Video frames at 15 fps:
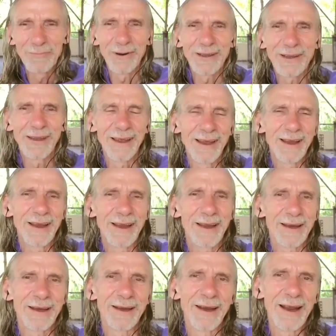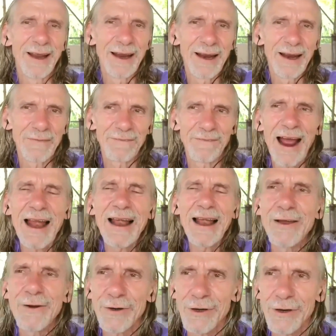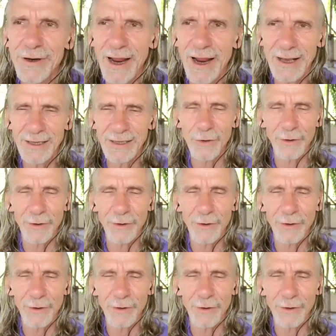But while you connect,